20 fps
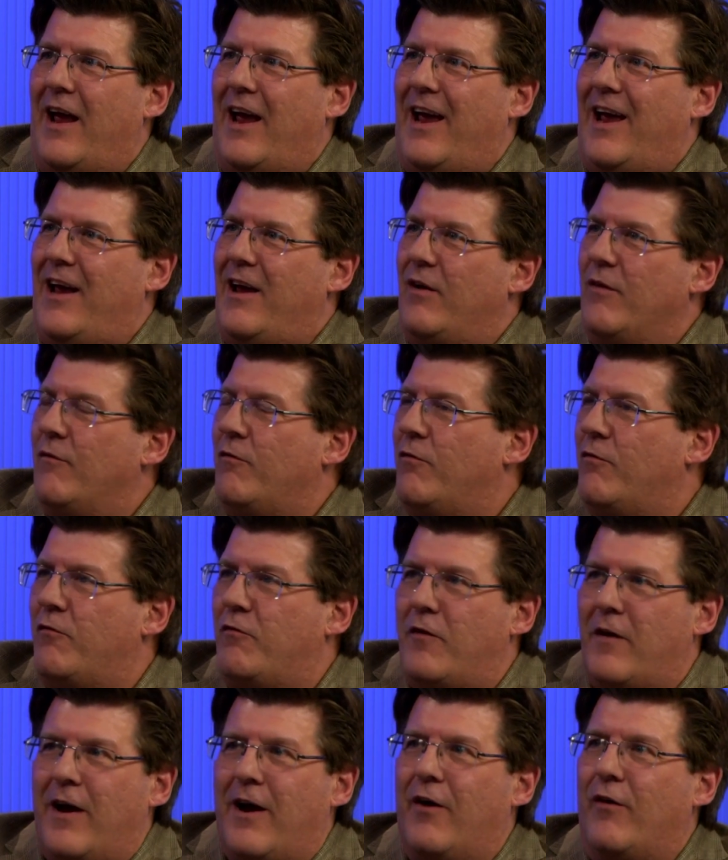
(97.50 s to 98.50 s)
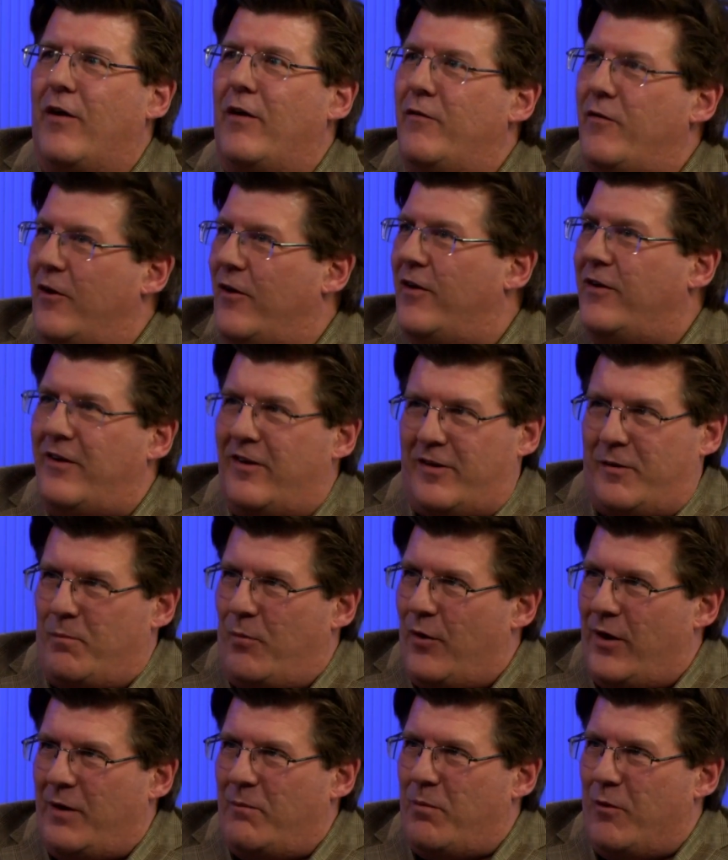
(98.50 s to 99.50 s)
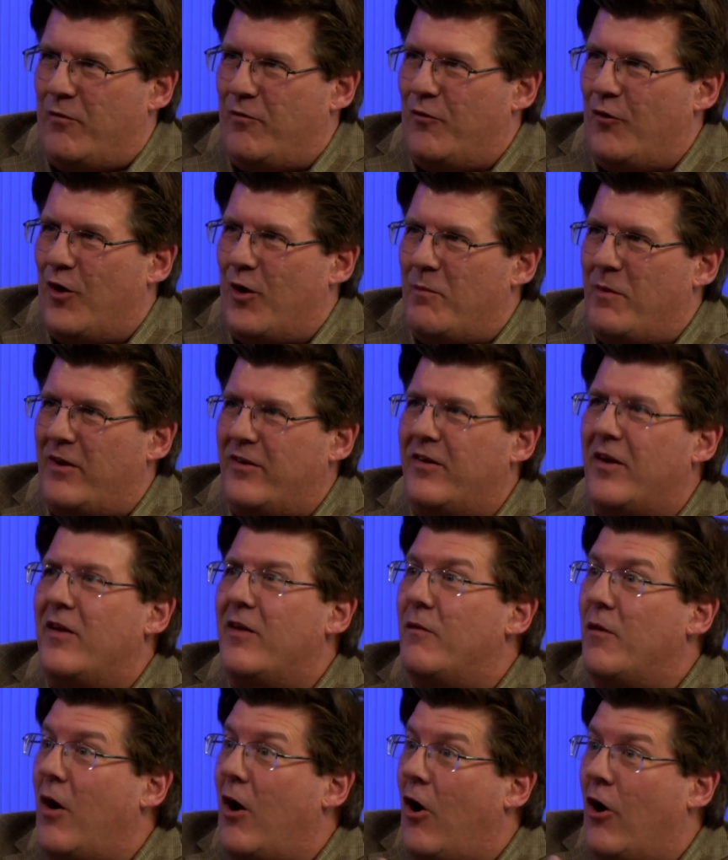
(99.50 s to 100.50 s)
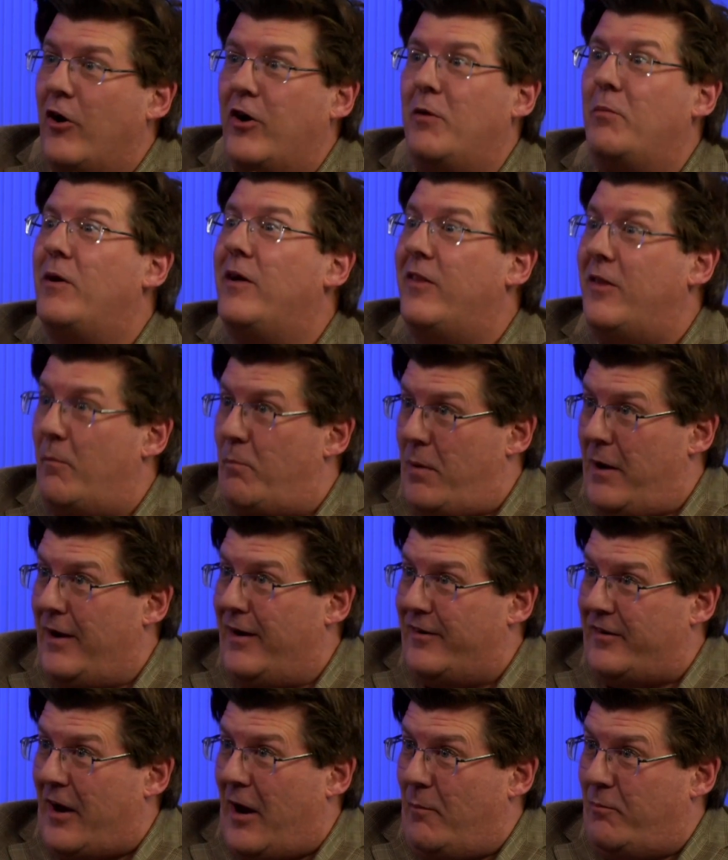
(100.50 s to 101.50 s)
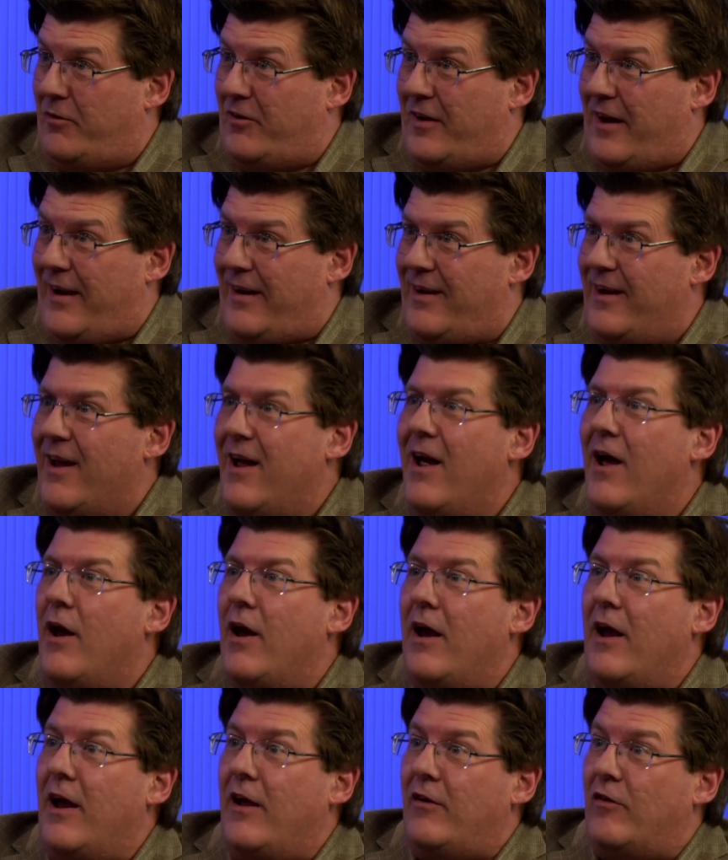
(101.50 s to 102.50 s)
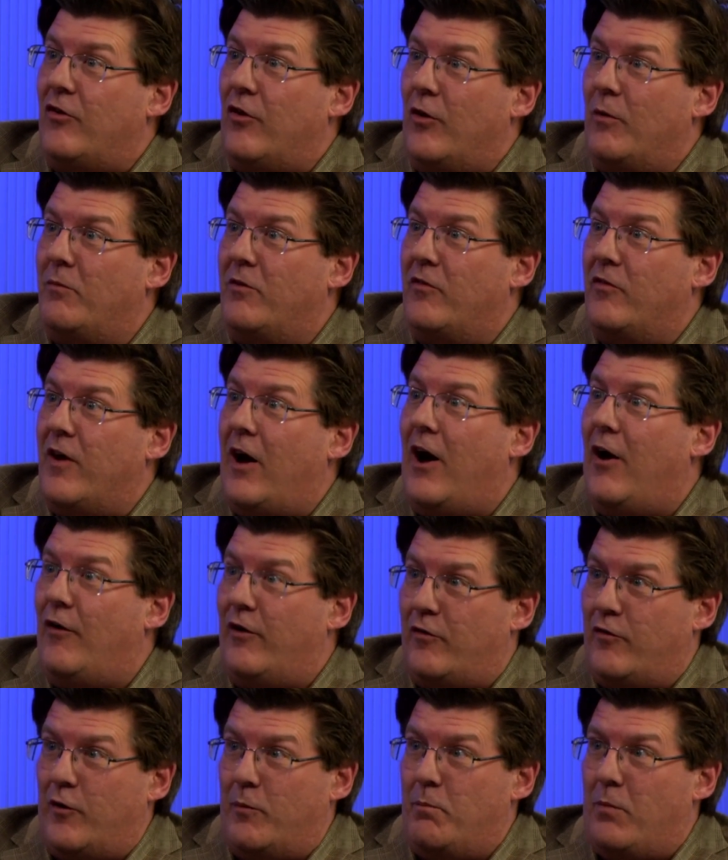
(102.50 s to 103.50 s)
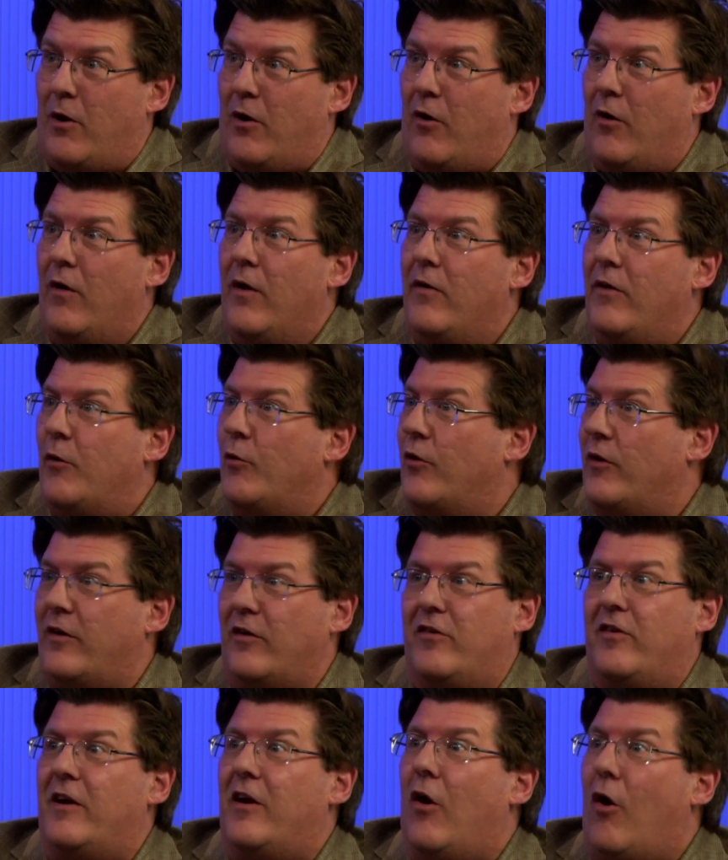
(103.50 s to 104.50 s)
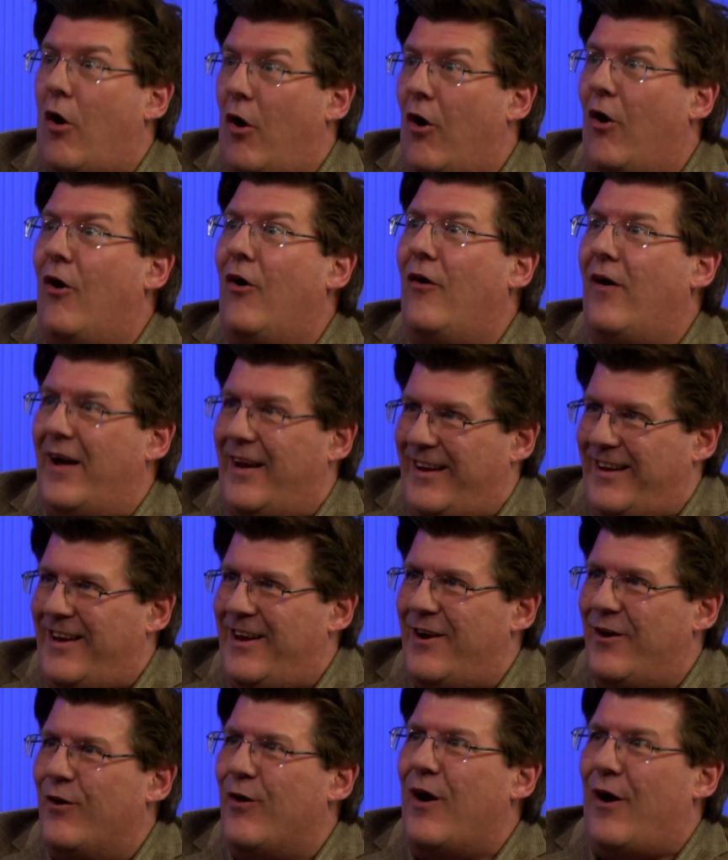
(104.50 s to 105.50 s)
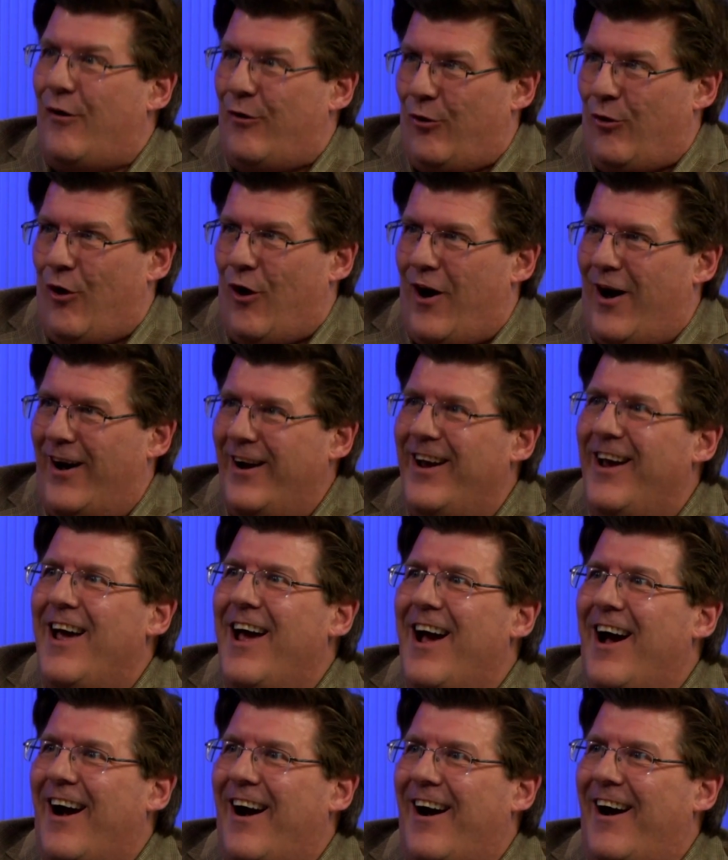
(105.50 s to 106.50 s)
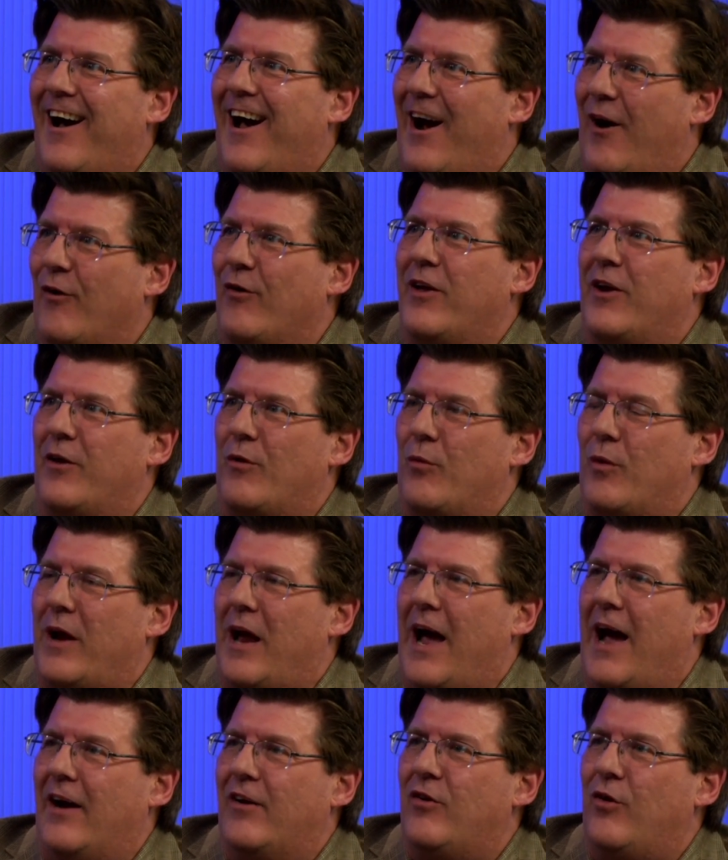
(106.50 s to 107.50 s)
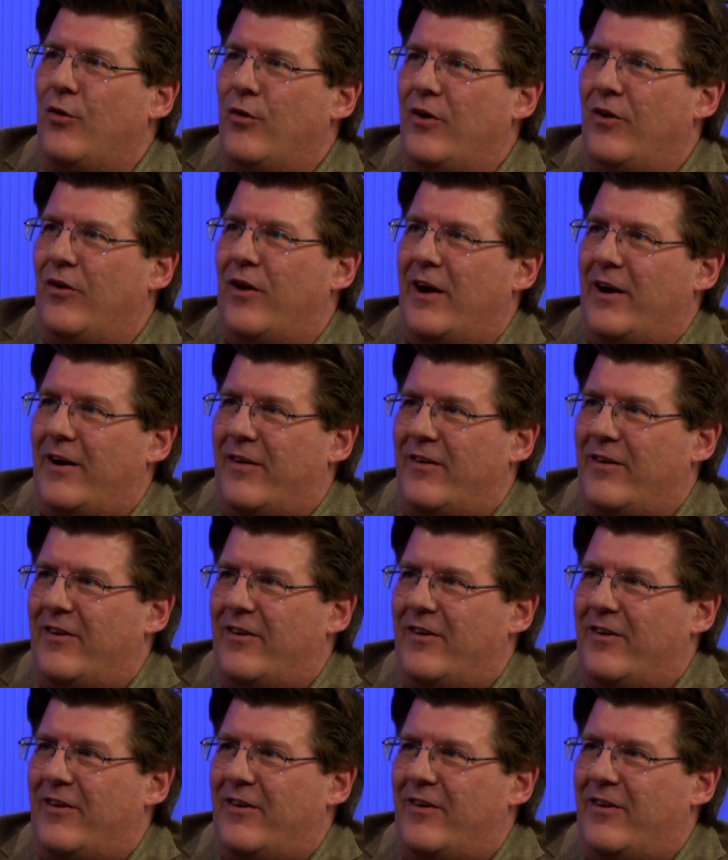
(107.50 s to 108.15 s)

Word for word: a very, very disappointing performance. Arguably the biggest upset in terms of college football that we're going to see all year long. How are they going to react? Who do you like on the